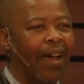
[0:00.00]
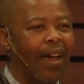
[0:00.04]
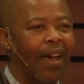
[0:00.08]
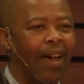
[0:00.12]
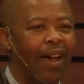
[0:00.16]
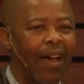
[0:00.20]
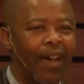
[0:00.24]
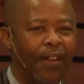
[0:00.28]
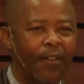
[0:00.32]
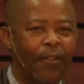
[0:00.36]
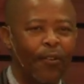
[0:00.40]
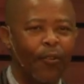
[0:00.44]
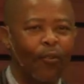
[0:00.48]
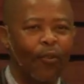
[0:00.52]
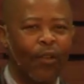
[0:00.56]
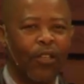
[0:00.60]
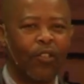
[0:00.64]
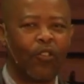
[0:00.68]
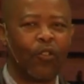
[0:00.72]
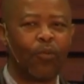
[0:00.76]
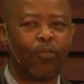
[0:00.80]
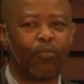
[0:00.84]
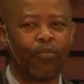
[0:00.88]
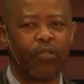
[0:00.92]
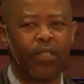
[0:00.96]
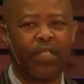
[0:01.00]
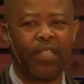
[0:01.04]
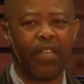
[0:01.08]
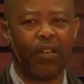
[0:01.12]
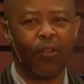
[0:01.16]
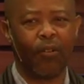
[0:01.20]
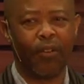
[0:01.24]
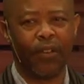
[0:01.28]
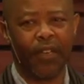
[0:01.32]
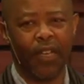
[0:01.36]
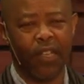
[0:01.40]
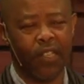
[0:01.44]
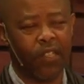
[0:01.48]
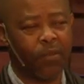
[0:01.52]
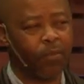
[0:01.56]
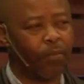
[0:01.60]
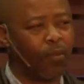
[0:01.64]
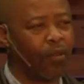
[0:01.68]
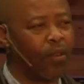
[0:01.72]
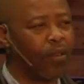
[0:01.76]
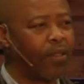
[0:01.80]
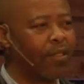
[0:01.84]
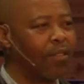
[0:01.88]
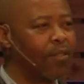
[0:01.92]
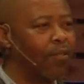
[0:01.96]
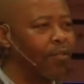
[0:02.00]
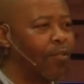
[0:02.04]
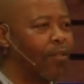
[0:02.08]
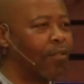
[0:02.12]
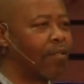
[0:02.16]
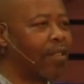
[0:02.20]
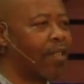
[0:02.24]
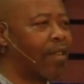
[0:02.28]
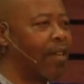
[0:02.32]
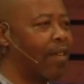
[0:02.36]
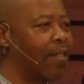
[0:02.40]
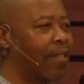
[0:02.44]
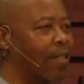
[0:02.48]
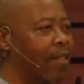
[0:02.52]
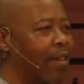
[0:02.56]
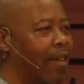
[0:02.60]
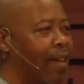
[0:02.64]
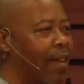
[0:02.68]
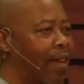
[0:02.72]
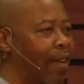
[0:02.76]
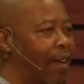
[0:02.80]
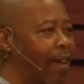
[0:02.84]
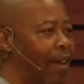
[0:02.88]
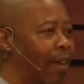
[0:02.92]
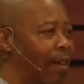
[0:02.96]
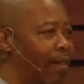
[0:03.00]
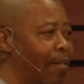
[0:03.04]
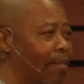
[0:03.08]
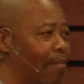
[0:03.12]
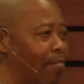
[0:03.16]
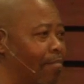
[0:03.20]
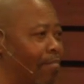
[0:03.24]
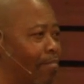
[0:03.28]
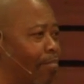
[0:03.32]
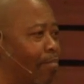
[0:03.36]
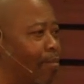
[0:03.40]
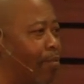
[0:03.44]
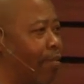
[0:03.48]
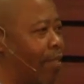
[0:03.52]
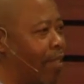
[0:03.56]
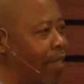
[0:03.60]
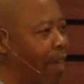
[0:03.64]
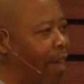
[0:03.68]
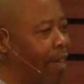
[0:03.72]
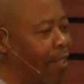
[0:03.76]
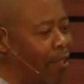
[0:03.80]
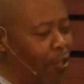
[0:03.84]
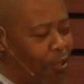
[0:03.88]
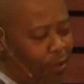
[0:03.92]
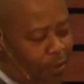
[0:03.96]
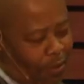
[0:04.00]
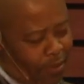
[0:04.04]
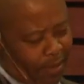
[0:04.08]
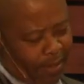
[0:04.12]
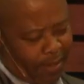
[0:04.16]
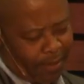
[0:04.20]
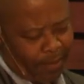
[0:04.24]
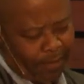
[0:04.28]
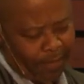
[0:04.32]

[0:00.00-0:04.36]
I don't want to put her on the spot, Unkoskazga, but Anthony.